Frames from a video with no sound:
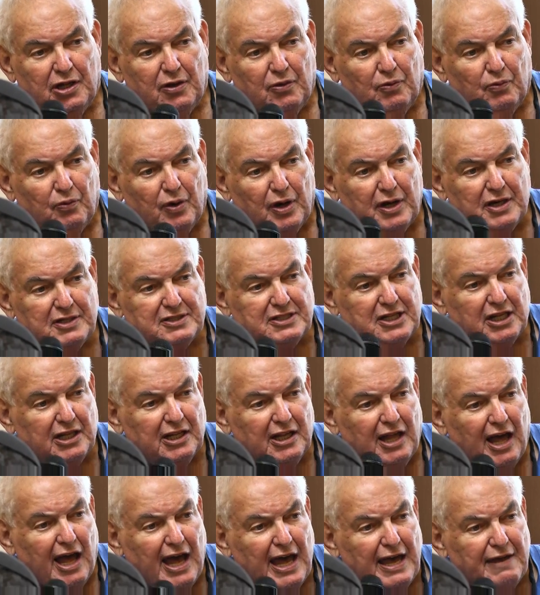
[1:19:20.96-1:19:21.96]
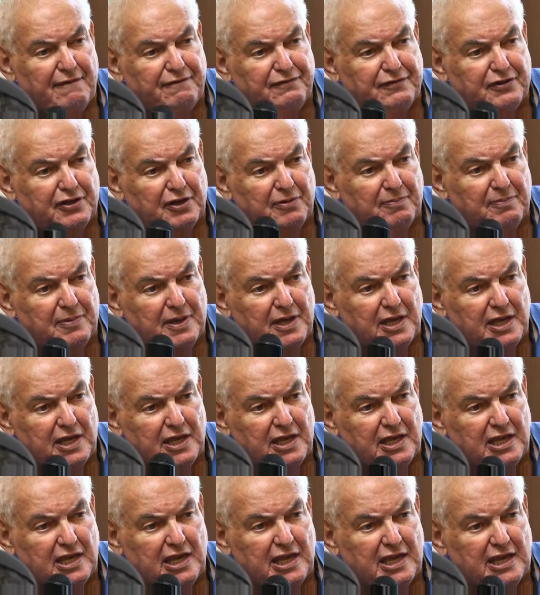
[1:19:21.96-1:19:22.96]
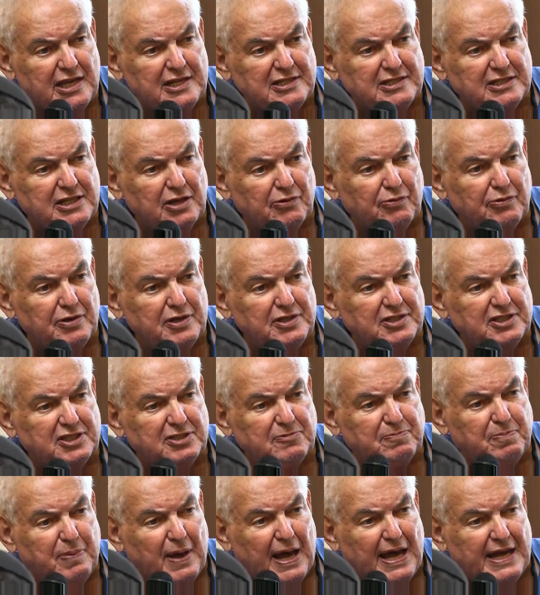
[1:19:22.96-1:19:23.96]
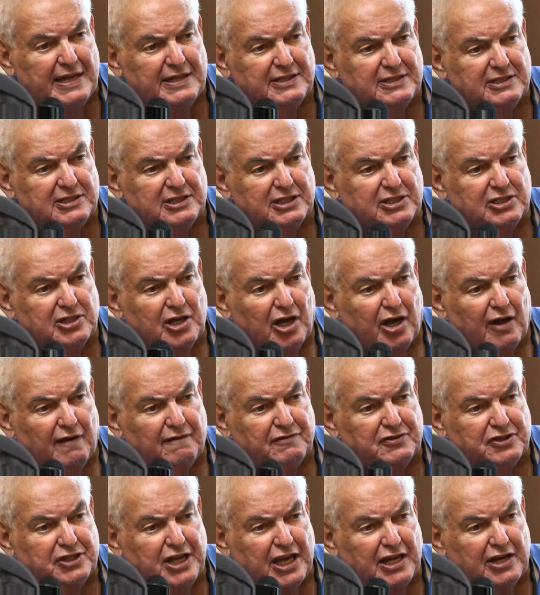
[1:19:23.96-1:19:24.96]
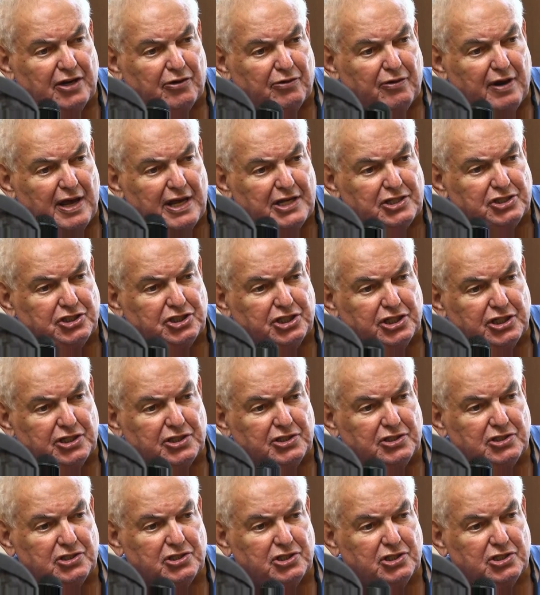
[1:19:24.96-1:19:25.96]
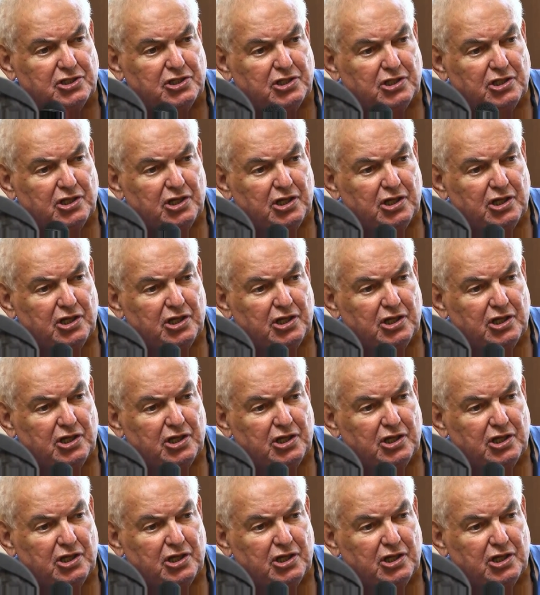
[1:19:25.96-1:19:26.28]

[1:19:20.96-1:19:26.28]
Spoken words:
What is alive to me is the response of generations